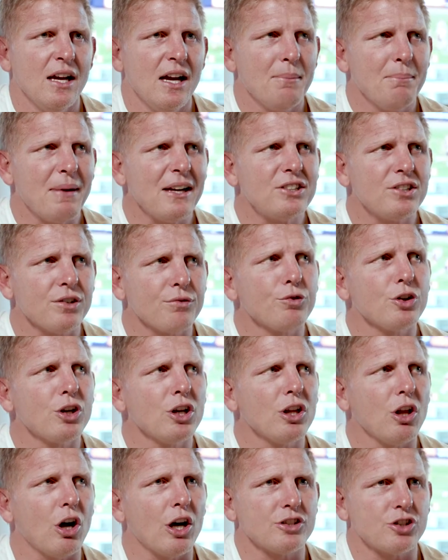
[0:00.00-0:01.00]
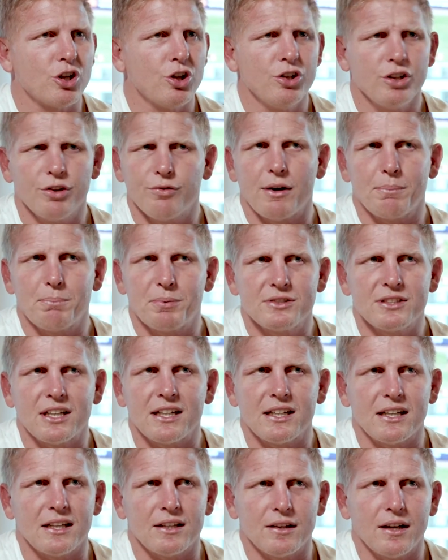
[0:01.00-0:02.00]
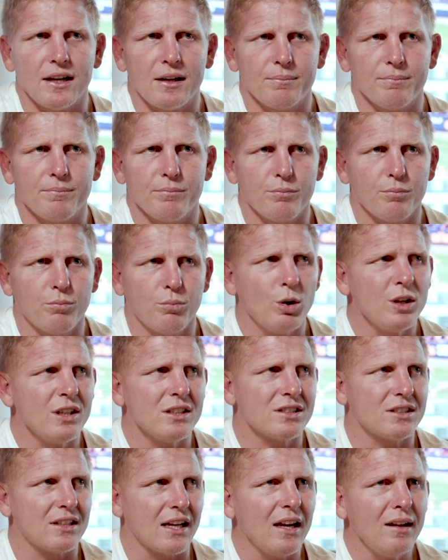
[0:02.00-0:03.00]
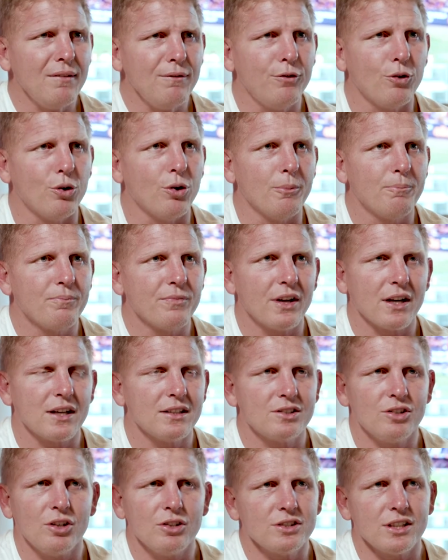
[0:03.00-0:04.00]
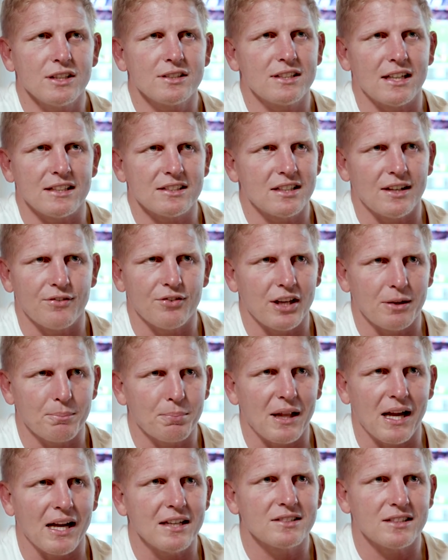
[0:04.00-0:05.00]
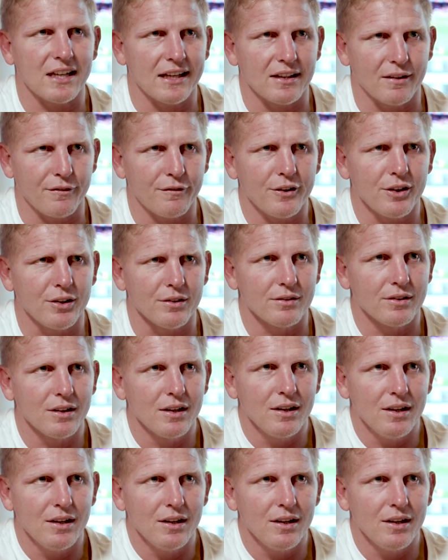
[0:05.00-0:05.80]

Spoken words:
makes you realise who you're representing and what you stand for. Like, it's not just us 17 players take the field.